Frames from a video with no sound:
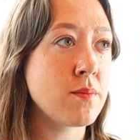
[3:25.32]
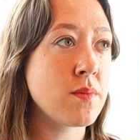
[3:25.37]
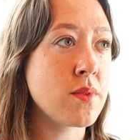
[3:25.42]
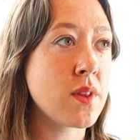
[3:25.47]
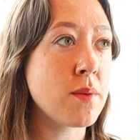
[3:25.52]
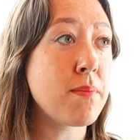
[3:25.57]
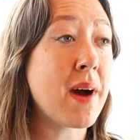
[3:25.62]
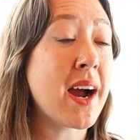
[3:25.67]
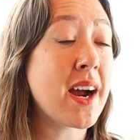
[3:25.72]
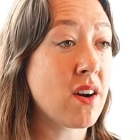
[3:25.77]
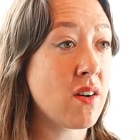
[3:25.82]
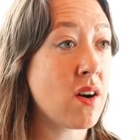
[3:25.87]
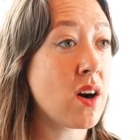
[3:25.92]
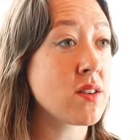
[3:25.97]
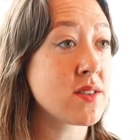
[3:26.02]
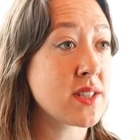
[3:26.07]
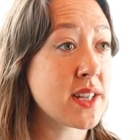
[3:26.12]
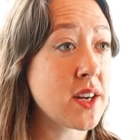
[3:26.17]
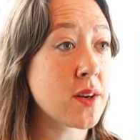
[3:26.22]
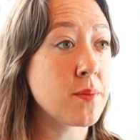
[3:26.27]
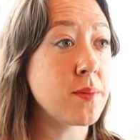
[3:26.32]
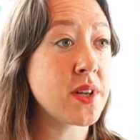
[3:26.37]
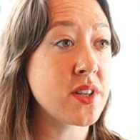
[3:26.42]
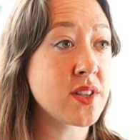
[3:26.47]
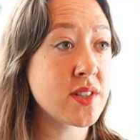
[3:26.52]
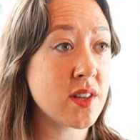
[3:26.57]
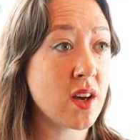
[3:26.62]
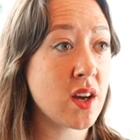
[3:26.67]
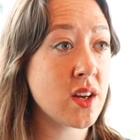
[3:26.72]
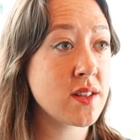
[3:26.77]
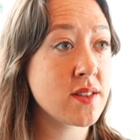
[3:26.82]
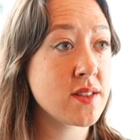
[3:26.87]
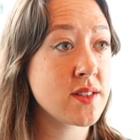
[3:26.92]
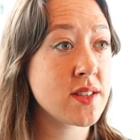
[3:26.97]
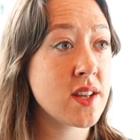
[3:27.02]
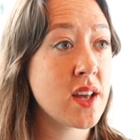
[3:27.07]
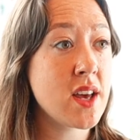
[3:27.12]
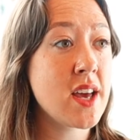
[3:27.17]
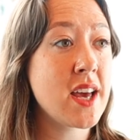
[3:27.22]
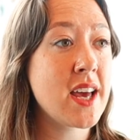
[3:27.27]
the background in computer
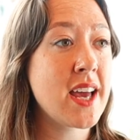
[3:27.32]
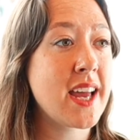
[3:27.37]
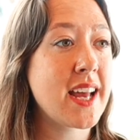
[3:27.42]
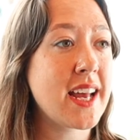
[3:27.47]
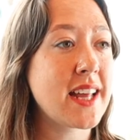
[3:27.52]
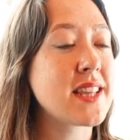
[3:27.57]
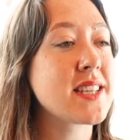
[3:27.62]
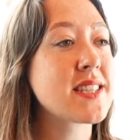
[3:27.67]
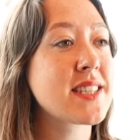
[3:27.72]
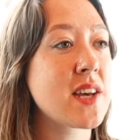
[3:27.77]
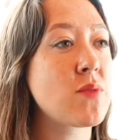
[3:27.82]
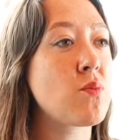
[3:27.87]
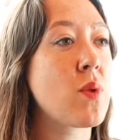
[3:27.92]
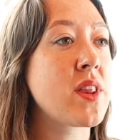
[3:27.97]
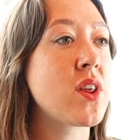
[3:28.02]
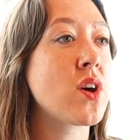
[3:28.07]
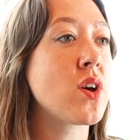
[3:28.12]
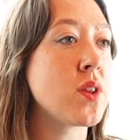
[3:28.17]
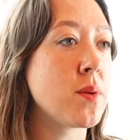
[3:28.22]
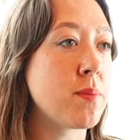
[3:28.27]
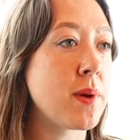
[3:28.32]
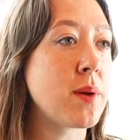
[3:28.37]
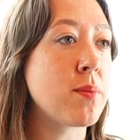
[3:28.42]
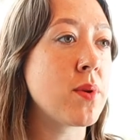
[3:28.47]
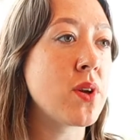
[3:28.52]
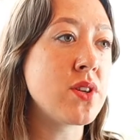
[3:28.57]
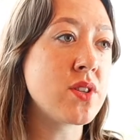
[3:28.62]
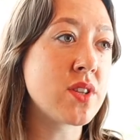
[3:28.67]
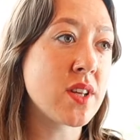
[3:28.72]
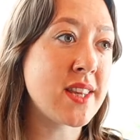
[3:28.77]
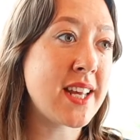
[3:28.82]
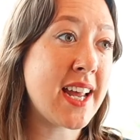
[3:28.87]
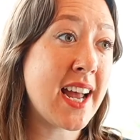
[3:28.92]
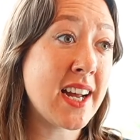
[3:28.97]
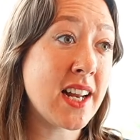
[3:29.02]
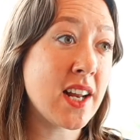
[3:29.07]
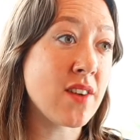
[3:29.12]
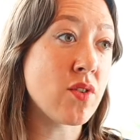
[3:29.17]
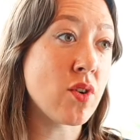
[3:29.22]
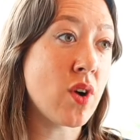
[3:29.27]
science in the same way that other people who'd done the
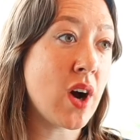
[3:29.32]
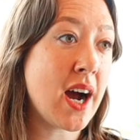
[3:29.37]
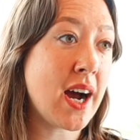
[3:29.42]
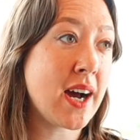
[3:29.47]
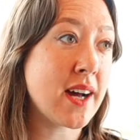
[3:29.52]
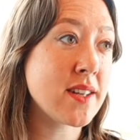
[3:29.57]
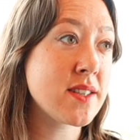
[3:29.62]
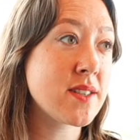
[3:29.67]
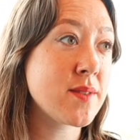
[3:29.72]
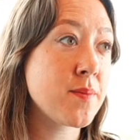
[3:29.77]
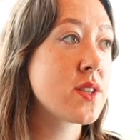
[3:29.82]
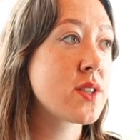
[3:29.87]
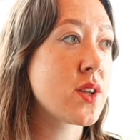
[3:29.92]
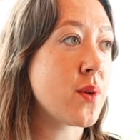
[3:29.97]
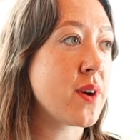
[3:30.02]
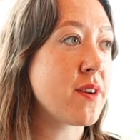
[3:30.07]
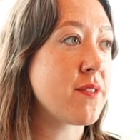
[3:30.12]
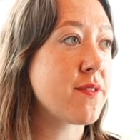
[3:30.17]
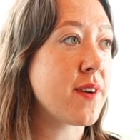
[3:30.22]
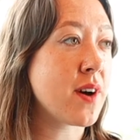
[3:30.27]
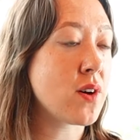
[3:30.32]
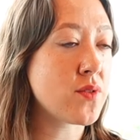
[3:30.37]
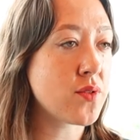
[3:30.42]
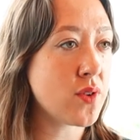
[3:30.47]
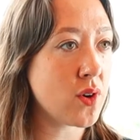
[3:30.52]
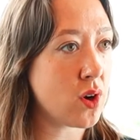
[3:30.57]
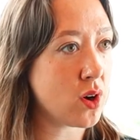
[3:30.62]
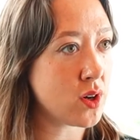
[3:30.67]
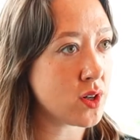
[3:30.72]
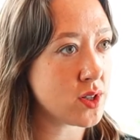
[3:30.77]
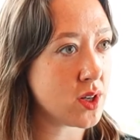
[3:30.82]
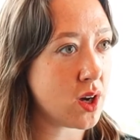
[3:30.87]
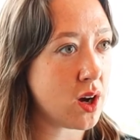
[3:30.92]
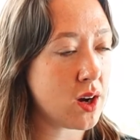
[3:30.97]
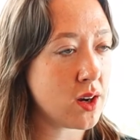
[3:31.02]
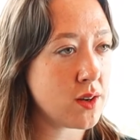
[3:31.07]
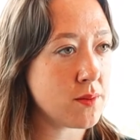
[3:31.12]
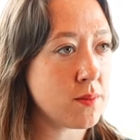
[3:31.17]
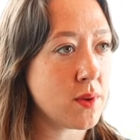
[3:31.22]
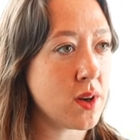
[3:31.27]
A-level had. So it felt for a long
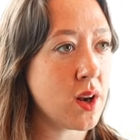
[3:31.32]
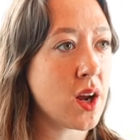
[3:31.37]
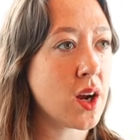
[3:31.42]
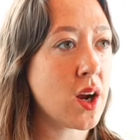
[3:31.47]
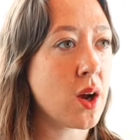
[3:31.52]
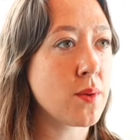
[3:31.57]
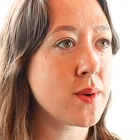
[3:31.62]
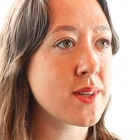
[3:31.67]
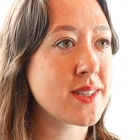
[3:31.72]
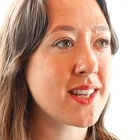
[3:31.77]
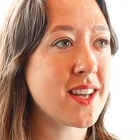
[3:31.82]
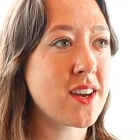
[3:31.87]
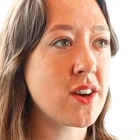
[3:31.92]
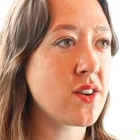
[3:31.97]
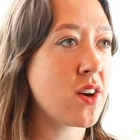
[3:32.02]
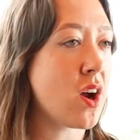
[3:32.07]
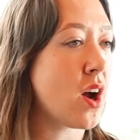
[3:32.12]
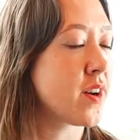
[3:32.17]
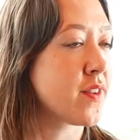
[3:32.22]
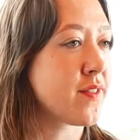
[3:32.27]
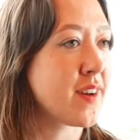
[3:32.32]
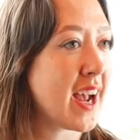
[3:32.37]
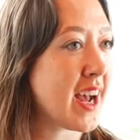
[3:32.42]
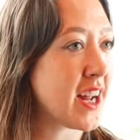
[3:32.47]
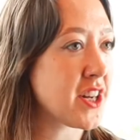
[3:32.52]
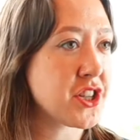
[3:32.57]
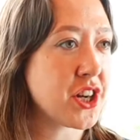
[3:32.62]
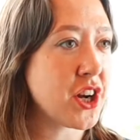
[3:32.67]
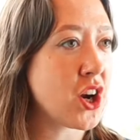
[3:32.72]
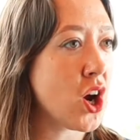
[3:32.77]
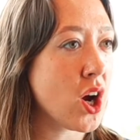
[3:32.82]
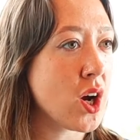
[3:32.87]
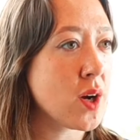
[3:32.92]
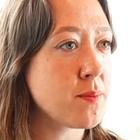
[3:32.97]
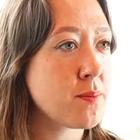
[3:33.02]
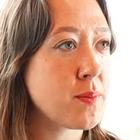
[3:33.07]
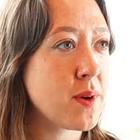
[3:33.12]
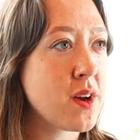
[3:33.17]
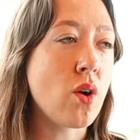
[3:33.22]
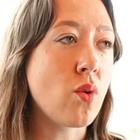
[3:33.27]
time like I was kind of catching
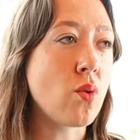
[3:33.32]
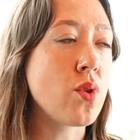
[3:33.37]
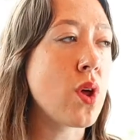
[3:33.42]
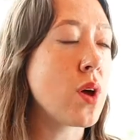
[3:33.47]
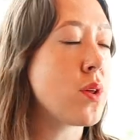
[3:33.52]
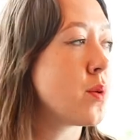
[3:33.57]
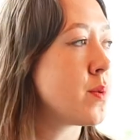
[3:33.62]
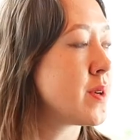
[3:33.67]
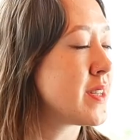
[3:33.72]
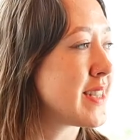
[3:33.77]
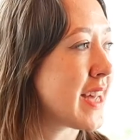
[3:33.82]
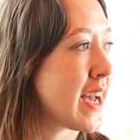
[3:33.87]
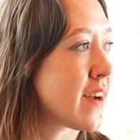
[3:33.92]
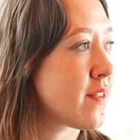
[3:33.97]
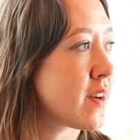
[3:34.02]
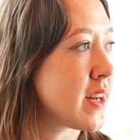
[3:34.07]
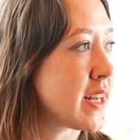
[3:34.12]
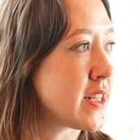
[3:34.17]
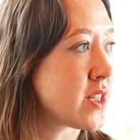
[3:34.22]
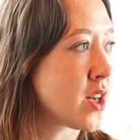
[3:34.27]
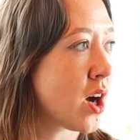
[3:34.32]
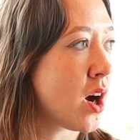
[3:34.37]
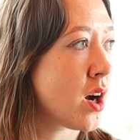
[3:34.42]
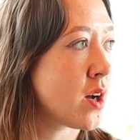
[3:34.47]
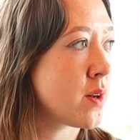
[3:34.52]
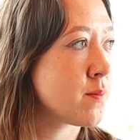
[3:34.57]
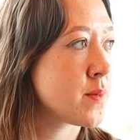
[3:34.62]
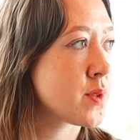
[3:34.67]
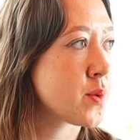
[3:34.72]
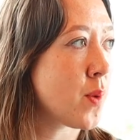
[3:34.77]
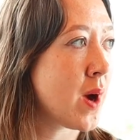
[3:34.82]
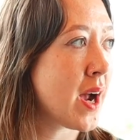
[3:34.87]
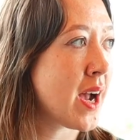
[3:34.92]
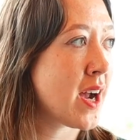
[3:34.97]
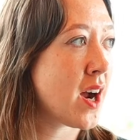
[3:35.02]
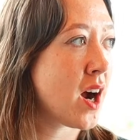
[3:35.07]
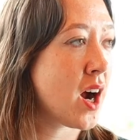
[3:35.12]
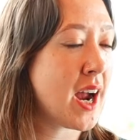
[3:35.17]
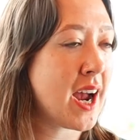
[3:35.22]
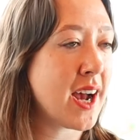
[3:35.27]
up. Although there were definitely times
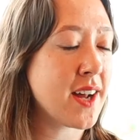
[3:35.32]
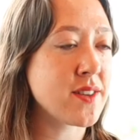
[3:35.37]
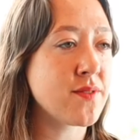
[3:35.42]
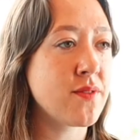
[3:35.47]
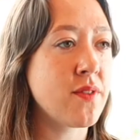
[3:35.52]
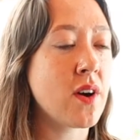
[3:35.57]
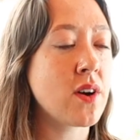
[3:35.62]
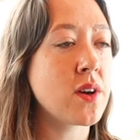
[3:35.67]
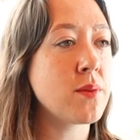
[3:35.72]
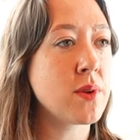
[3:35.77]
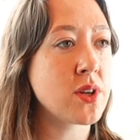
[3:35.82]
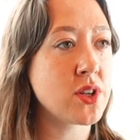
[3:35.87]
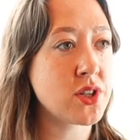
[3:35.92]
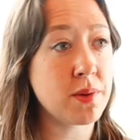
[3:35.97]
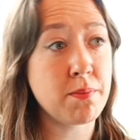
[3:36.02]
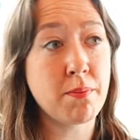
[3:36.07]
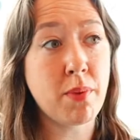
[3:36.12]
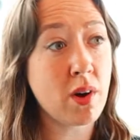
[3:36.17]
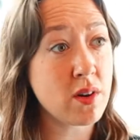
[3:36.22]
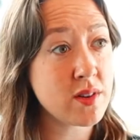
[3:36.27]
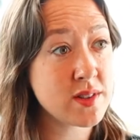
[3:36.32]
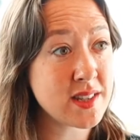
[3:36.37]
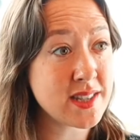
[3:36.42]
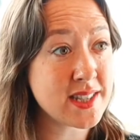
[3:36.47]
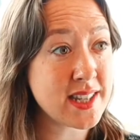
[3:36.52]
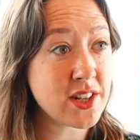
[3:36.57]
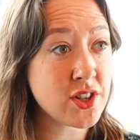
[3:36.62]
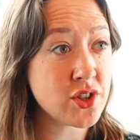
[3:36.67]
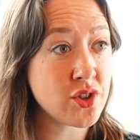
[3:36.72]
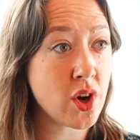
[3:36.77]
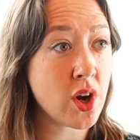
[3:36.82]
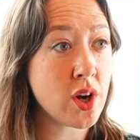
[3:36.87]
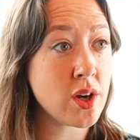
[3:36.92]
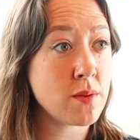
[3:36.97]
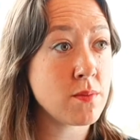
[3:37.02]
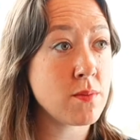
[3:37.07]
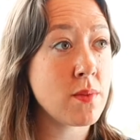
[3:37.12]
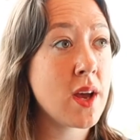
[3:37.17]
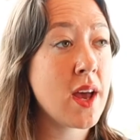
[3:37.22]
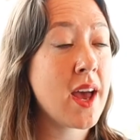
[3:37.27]
where I had very much imposter
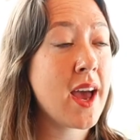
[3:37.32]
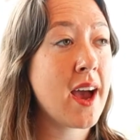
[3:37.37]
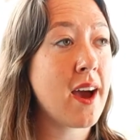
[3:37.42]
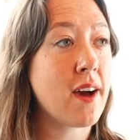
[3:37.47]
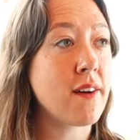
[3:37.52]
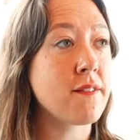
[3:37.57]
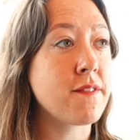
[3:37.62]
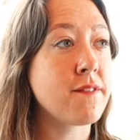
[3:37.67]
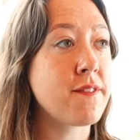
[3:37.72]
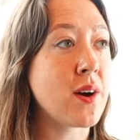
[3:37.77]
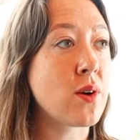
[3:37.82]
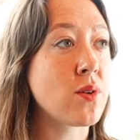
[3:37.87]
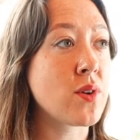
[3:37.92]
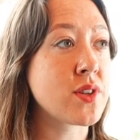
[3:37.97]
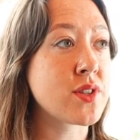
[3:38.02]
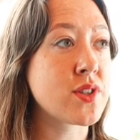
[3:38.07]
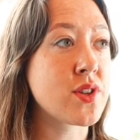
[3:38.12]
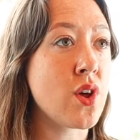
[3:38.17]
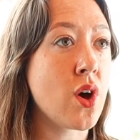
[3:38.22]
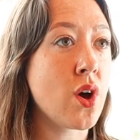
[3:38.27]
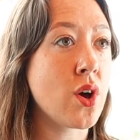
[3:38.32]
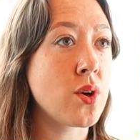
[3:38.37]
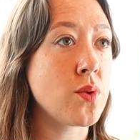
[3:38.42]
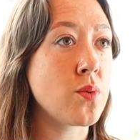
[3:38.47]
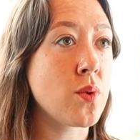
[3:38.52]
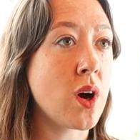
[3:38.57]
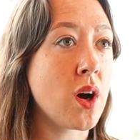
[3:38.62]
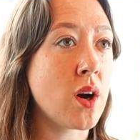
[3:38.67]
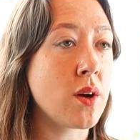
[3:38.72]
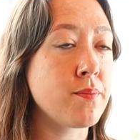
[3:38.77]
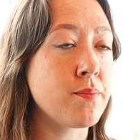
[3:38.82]
syndrome and felt as though,